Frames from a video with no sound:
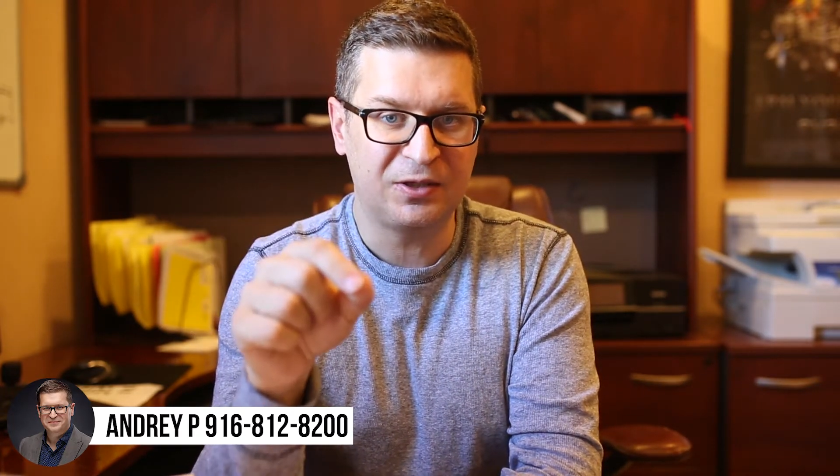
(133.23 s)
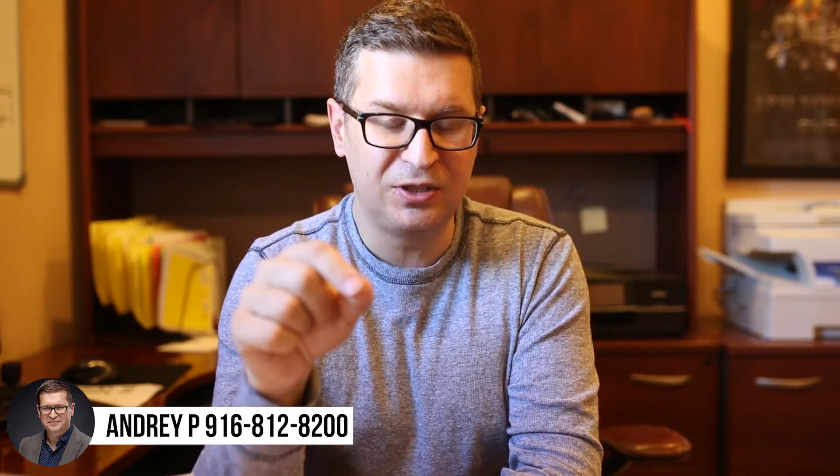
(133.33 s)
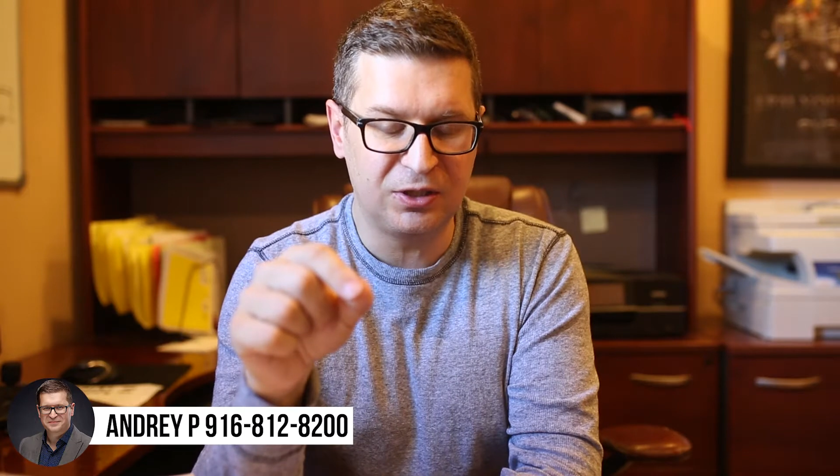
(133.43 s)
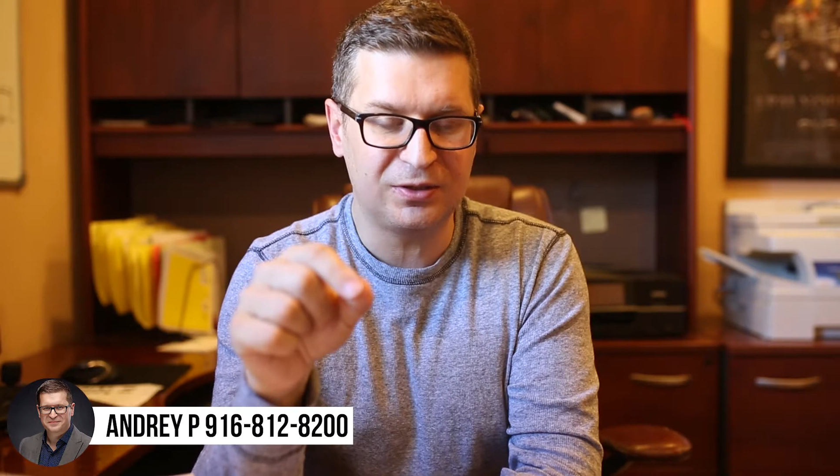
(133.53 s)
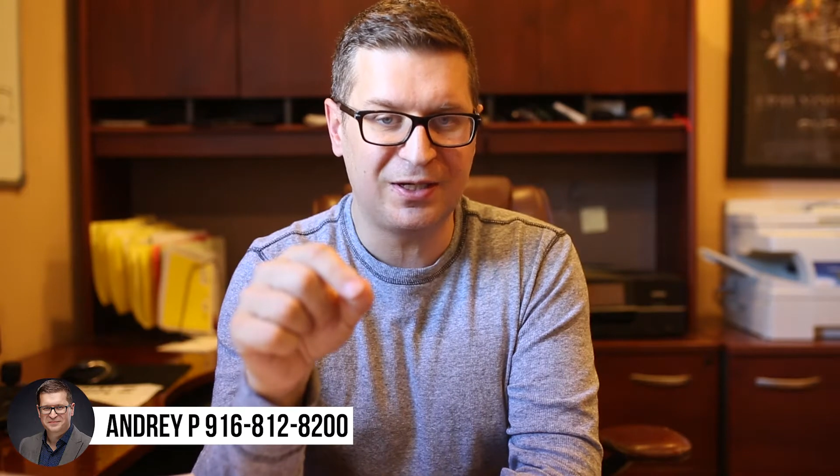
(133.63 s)

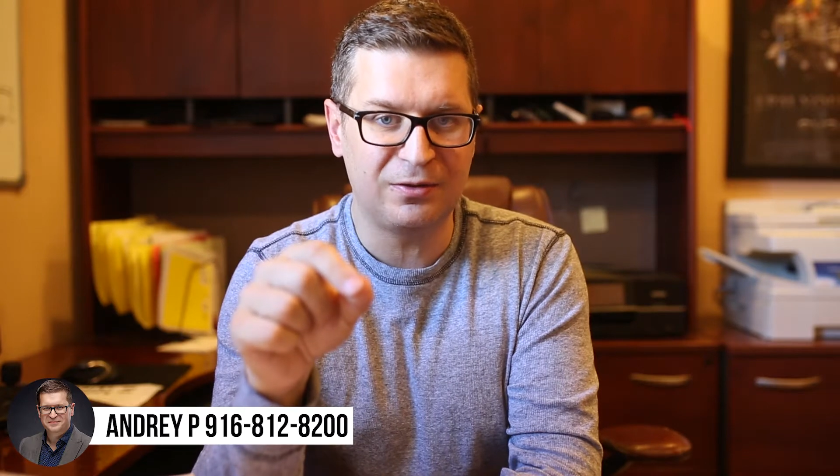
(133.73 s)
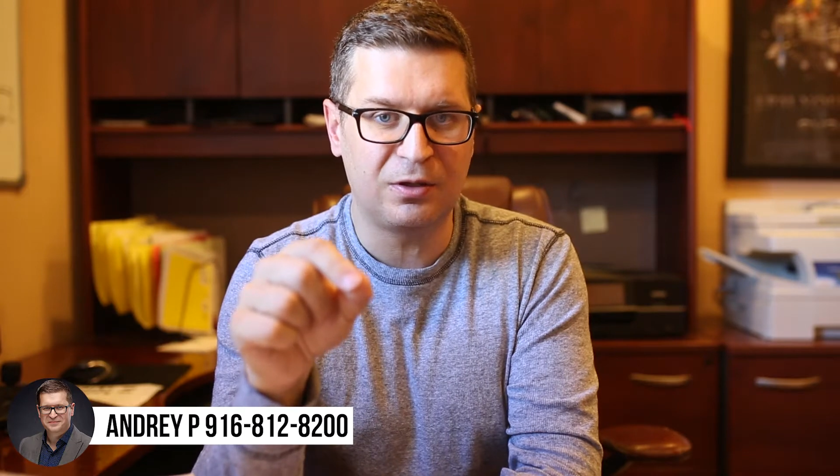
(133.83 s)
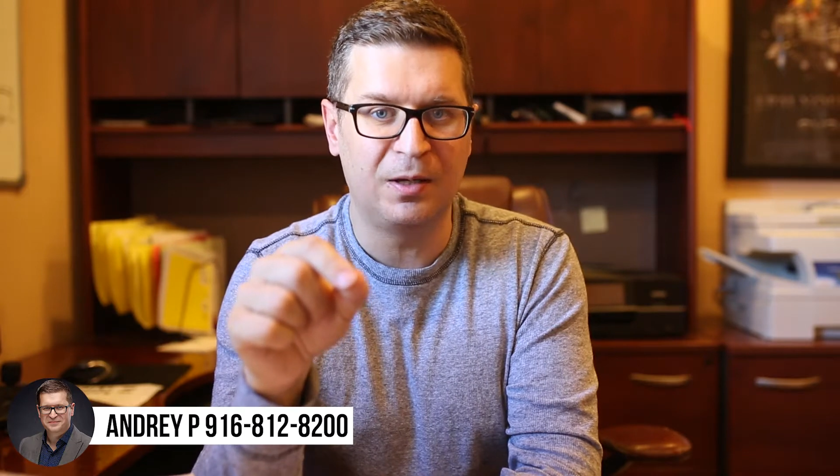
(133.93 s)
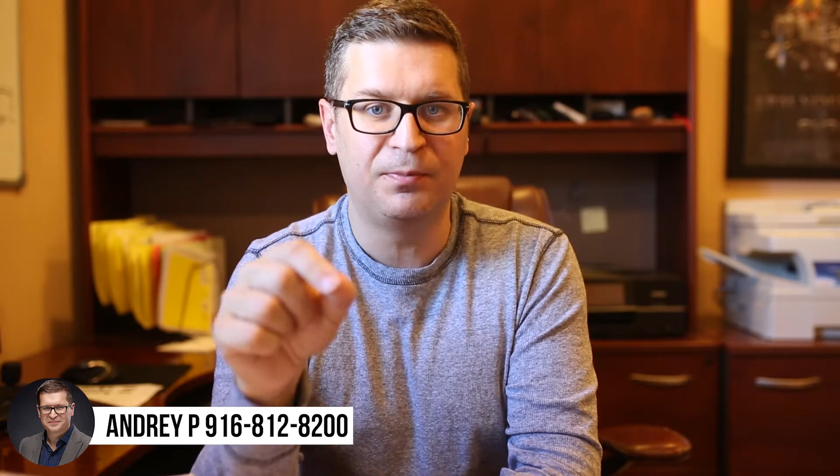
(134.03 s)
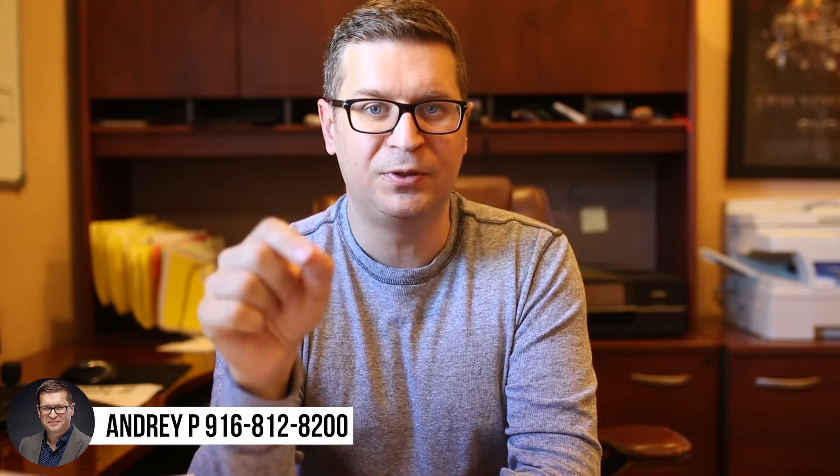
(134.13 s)
their title
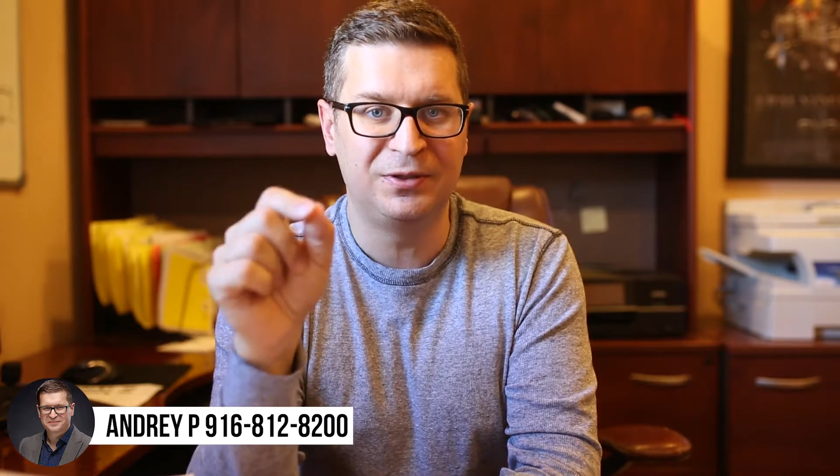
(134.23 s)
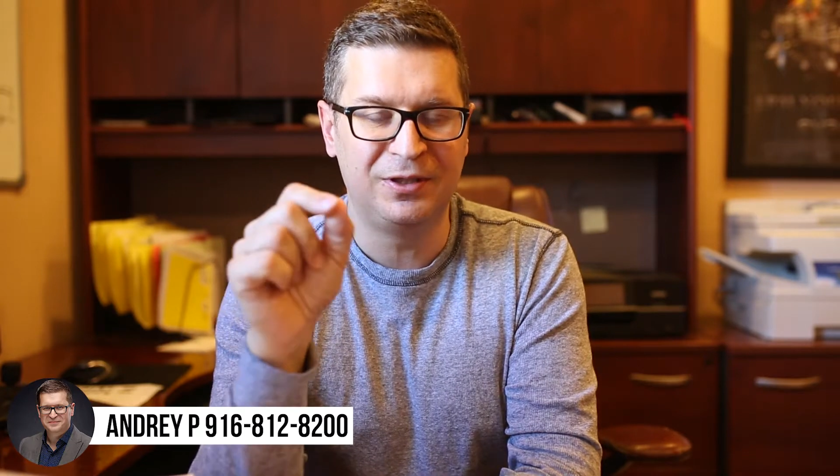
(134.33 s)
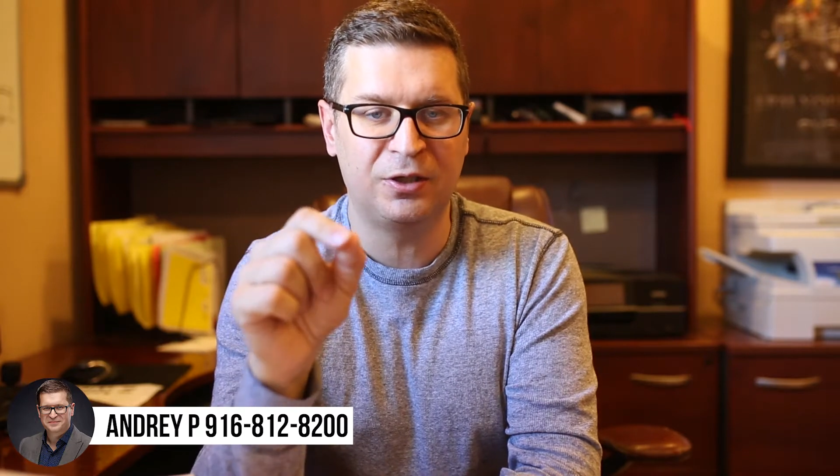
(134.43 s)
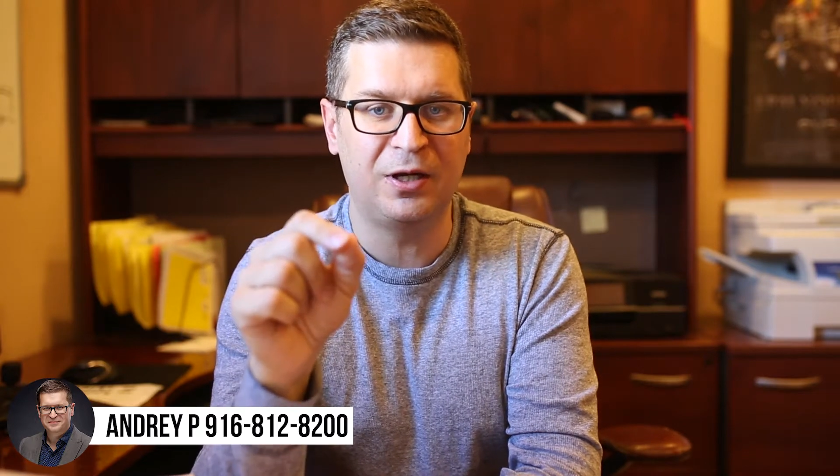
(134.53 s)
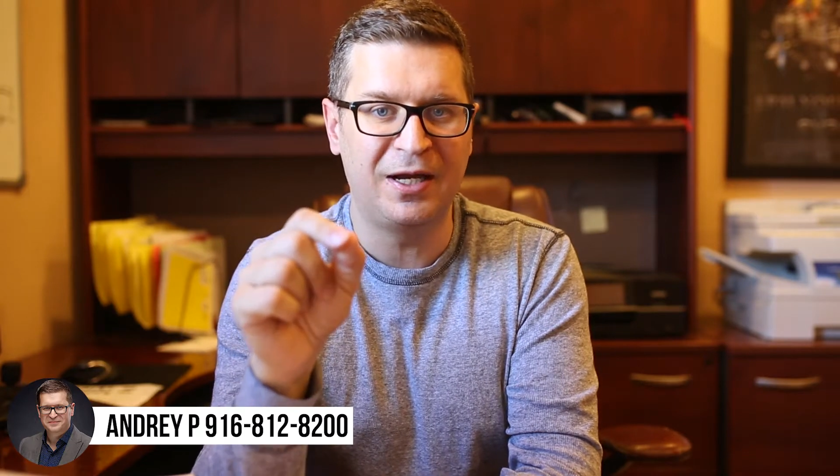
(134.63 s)
company,
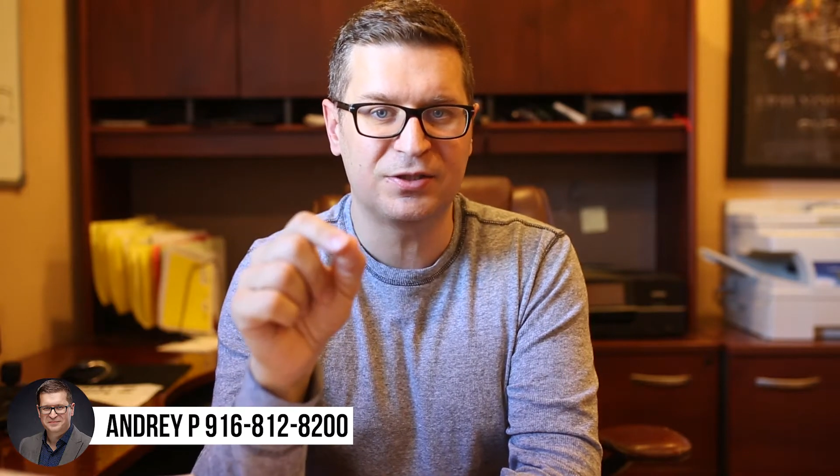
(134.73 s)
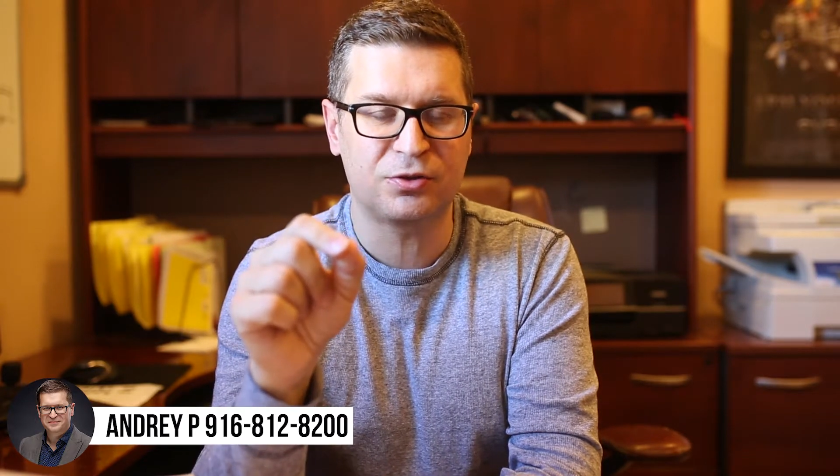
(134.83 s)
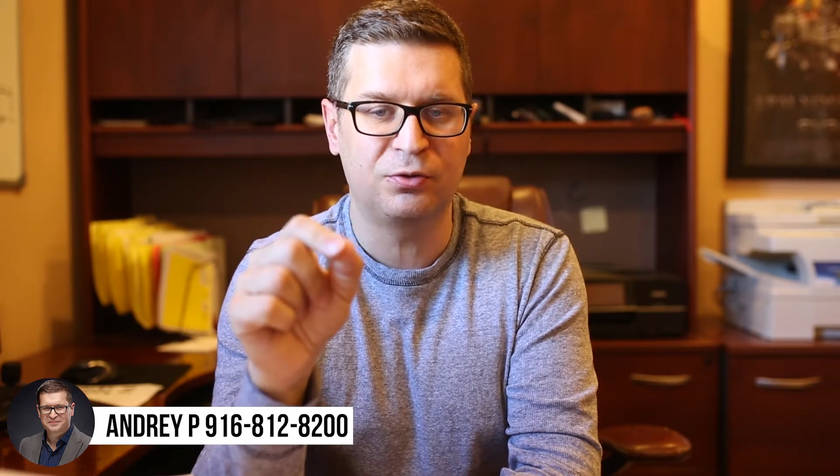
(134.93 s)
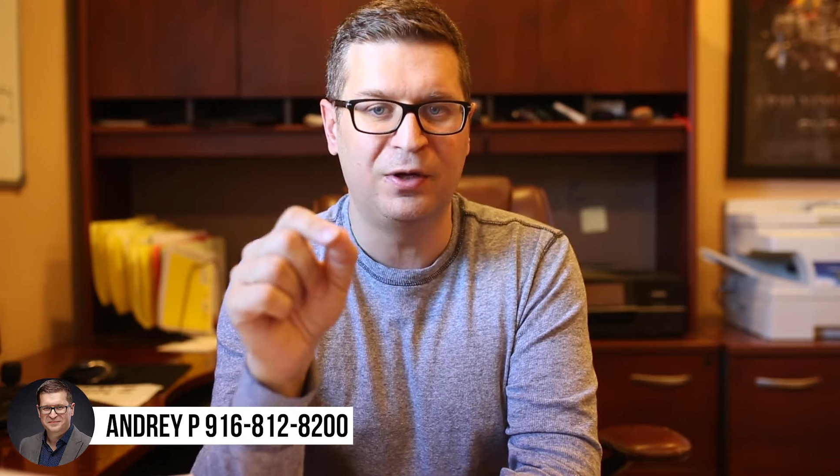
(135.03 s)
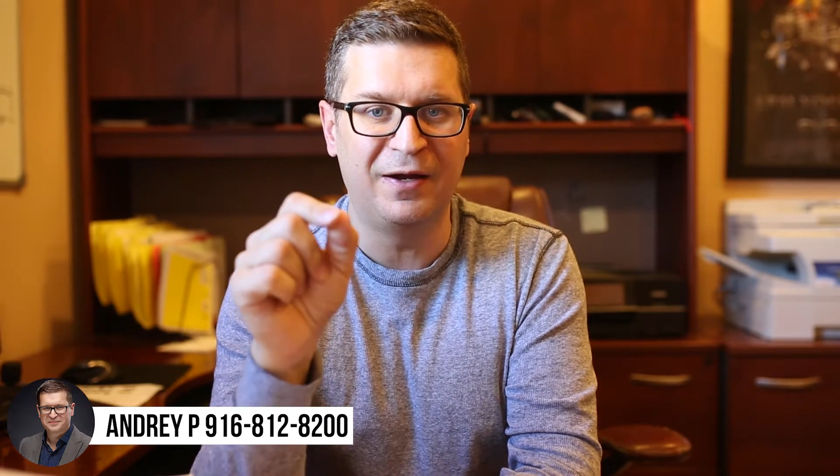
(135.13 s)
their
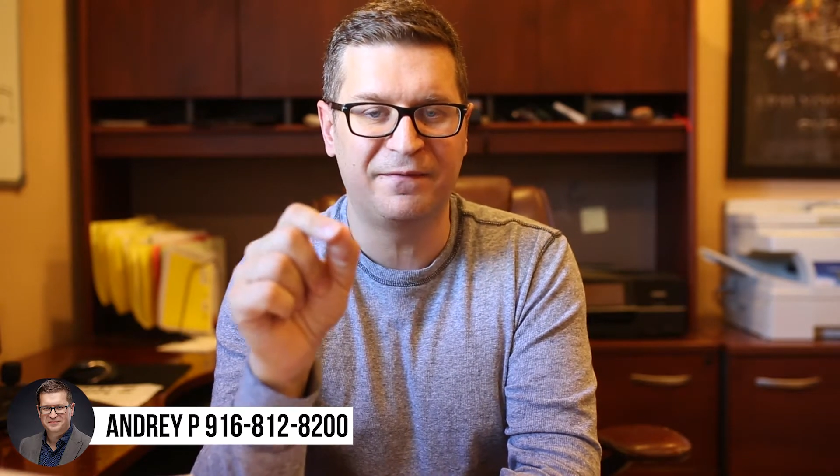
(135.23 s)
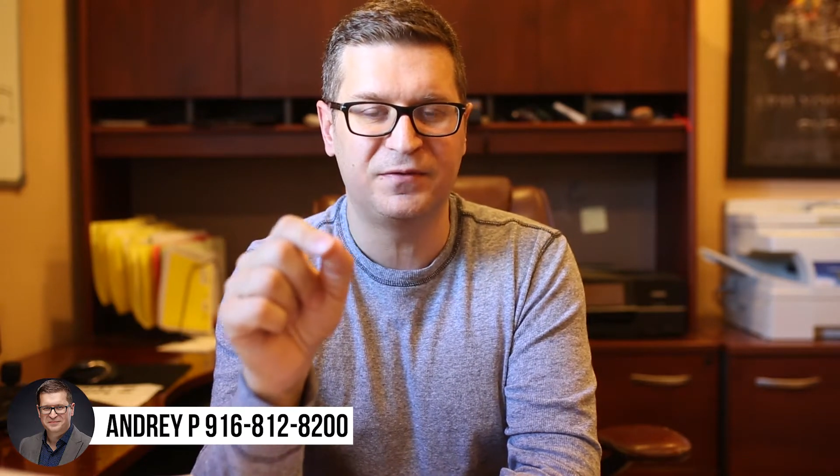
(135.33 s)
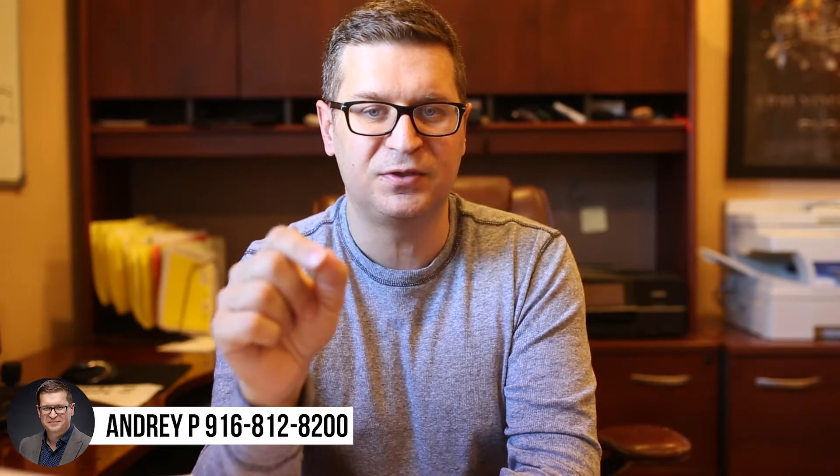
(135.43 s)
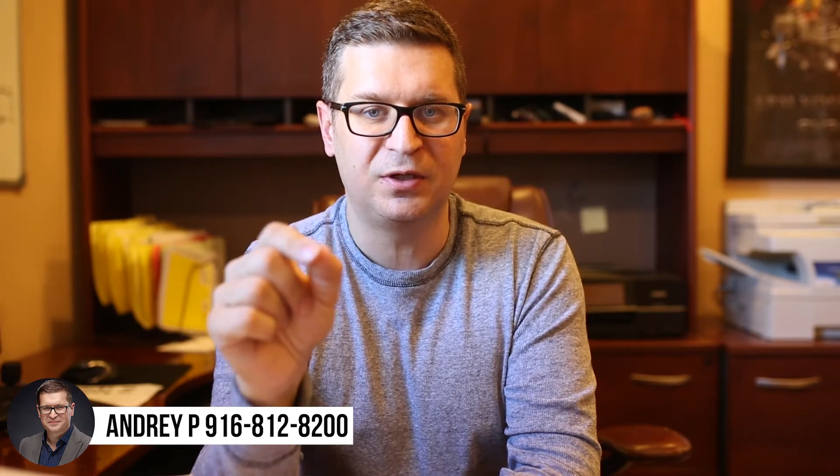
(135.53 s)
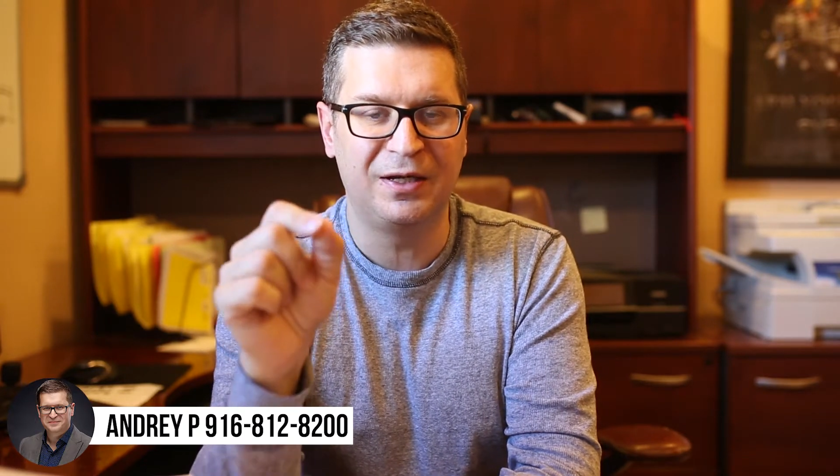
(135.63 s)
escrow officer,